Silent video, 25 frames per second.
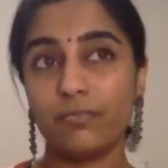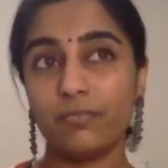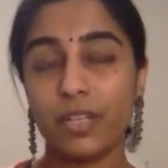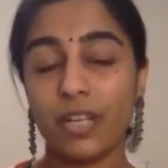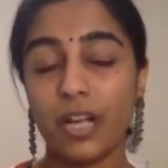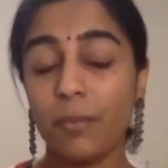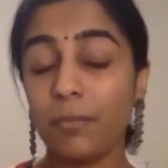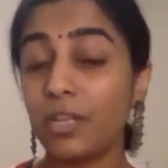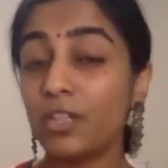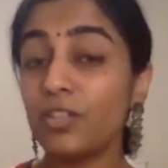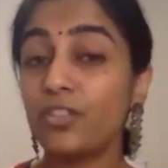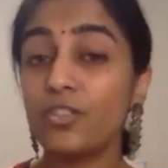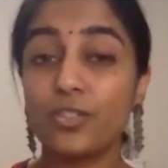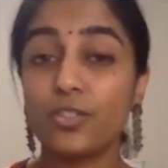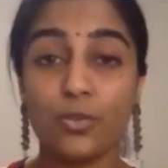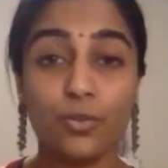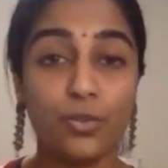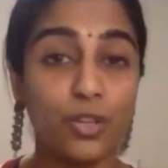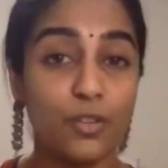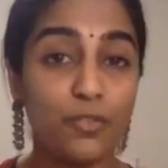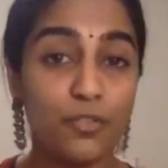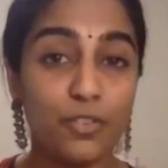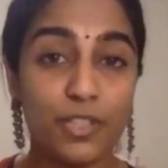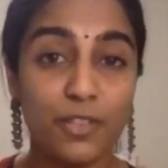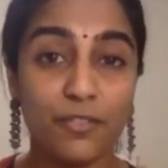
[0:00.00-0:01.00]
coming to the
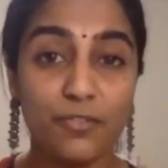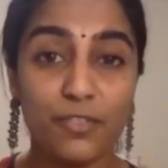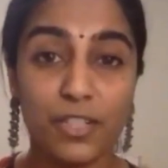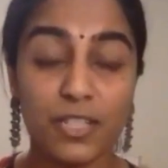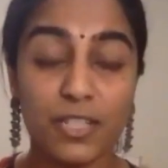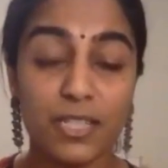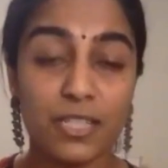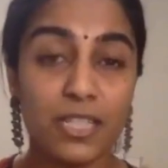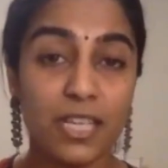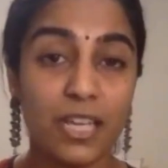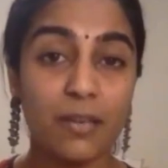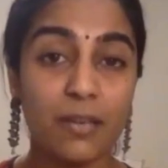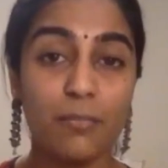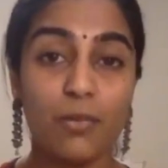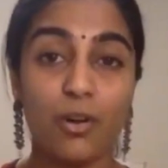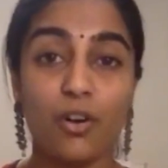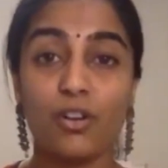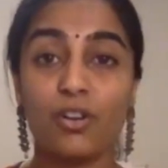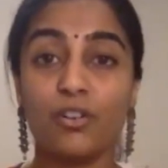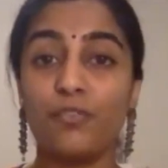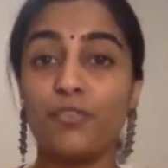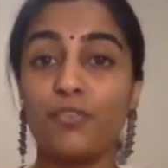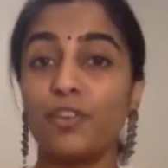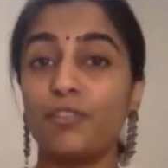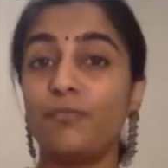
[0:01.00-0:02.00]
studio for the first time or
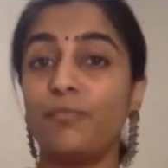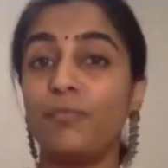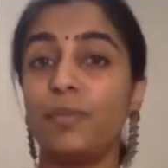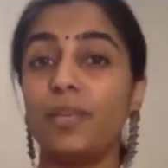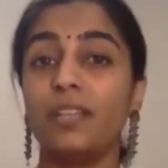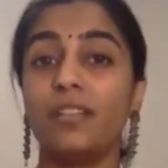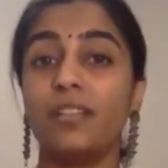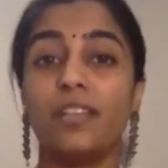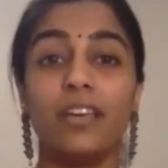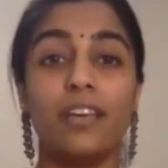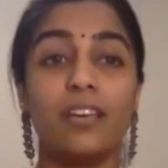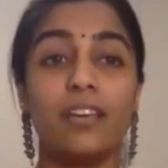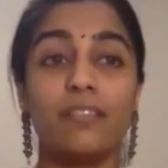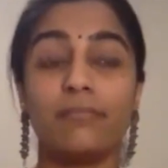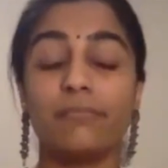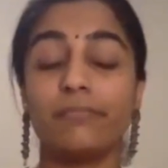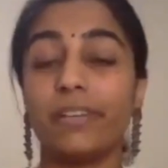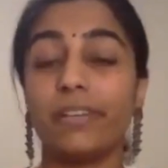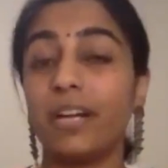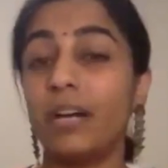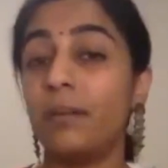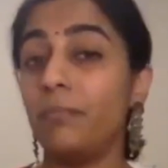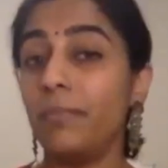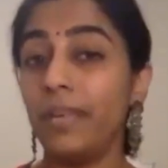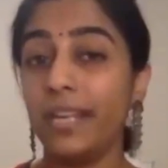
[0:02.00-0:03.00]
if you've been there
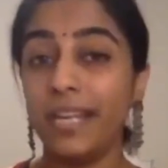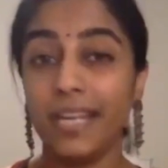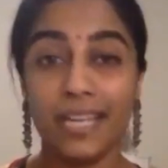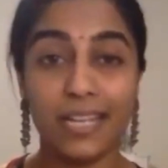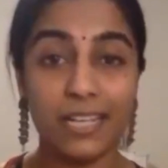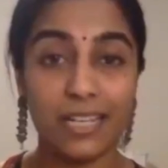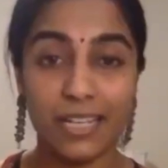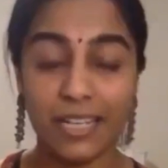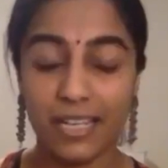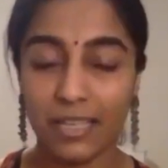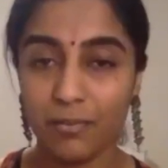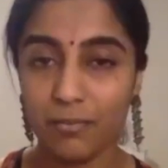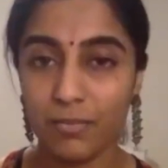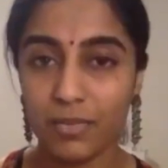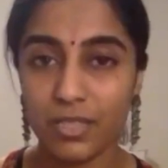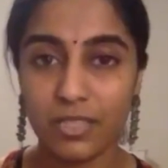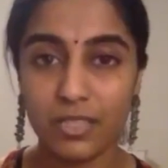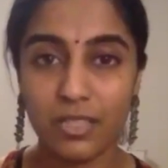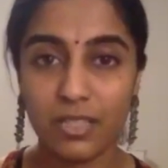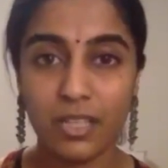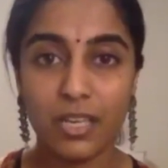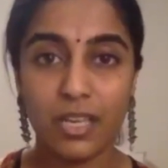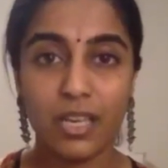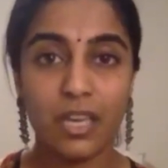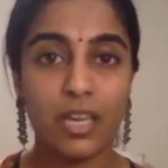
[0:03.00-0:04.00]
a million times.
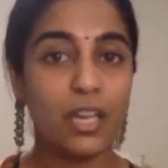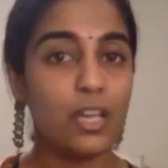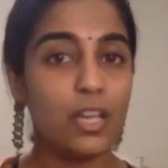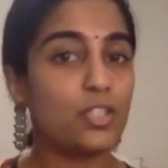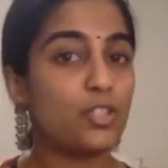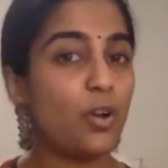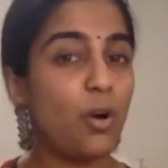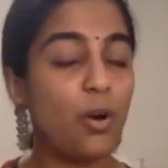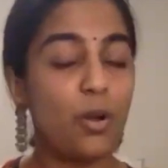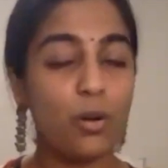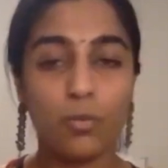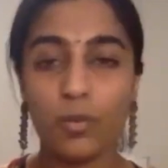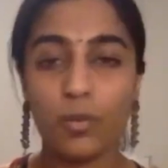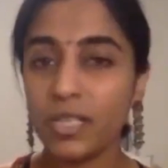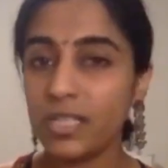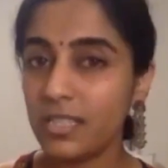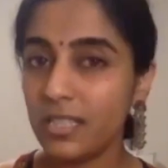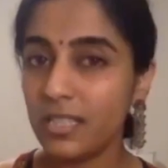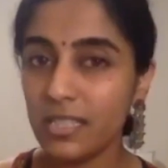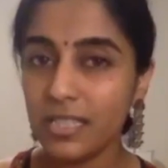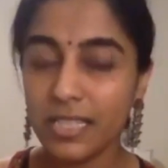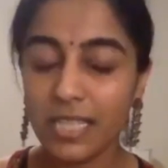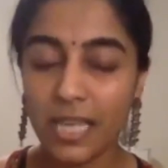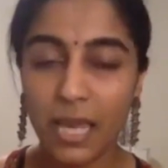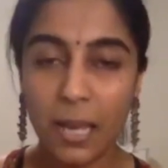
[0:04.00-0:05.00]
It's always
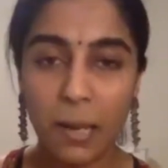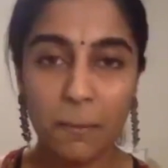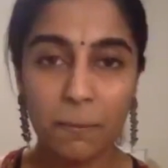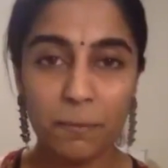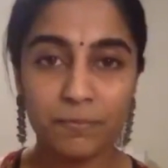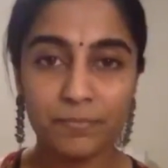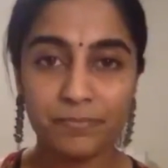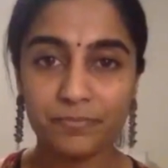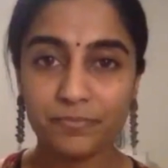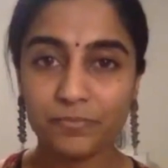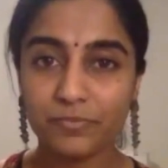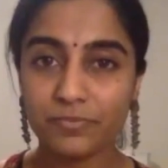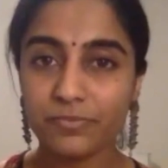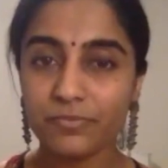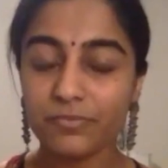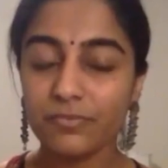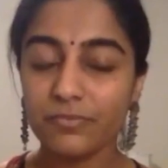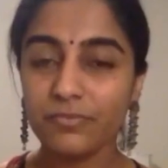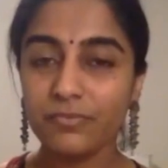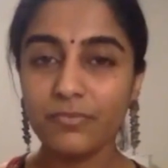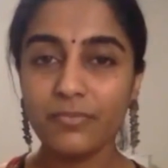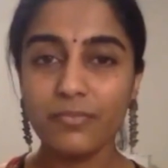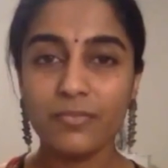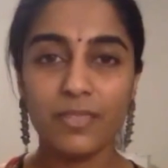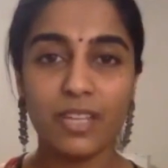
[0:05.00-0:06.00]
the same.
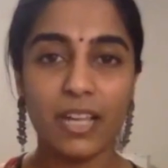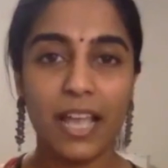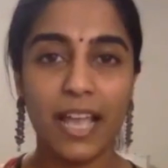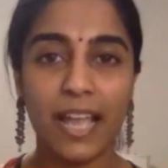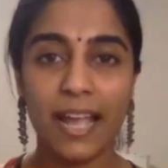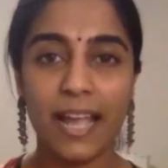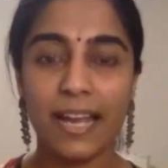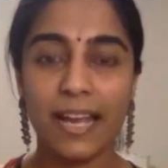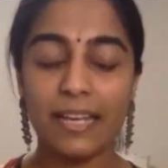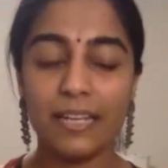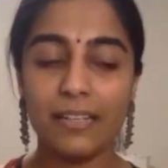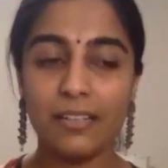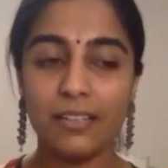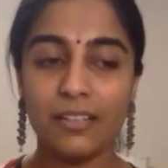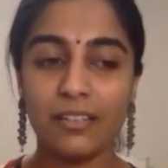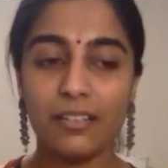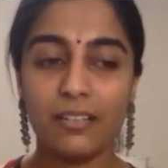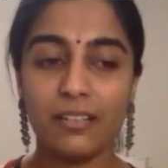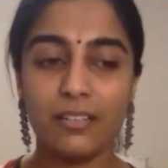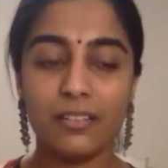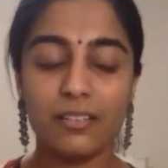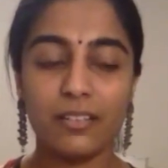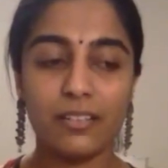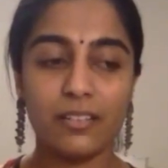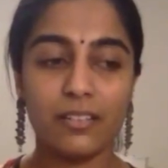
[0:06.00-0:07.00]

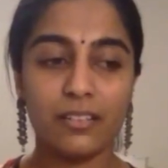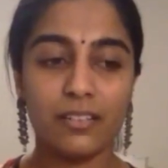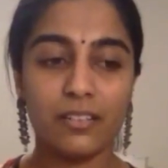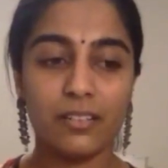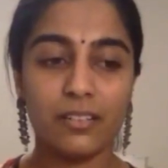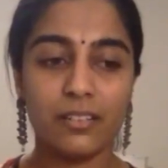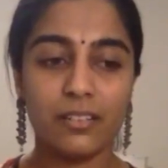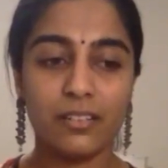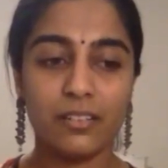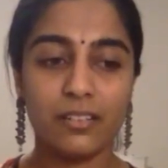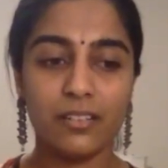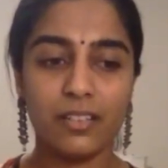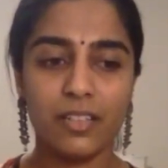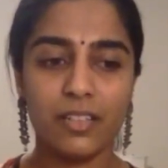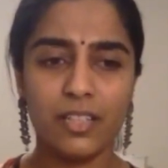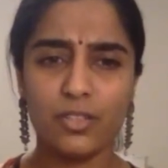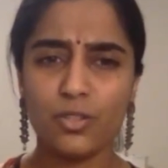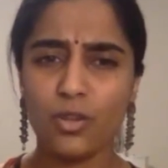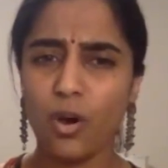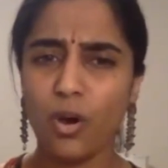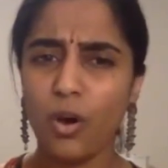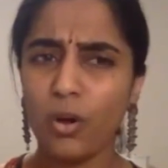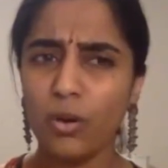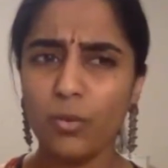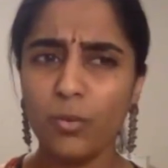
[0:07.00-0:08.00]
And
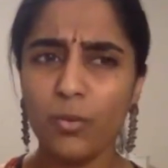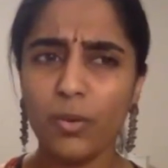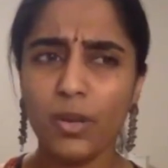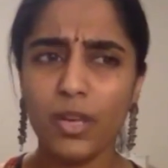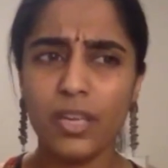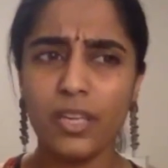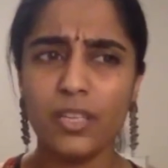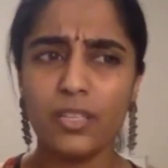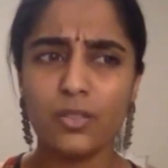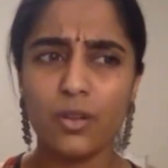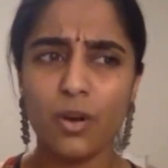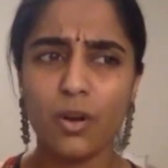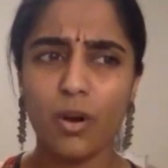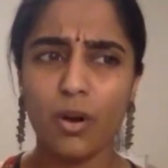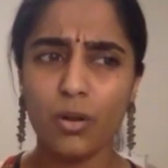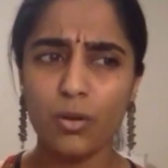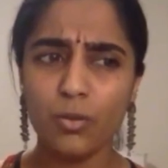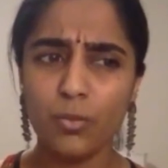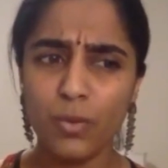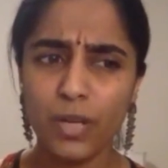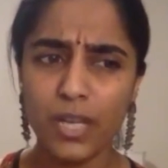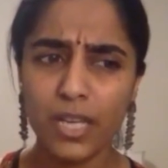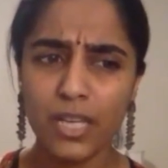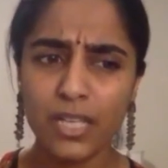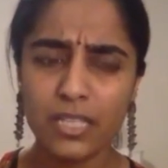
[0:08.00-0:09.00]
he's
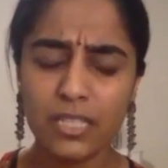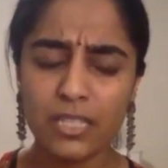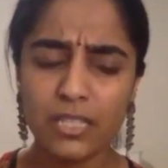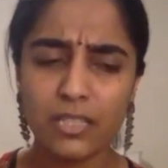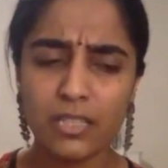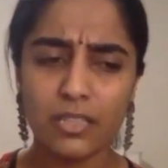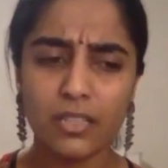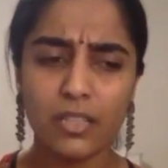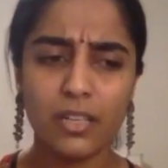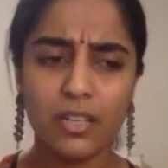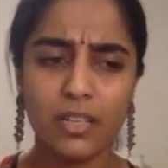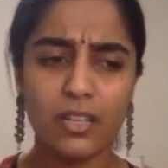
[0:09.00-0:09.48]
always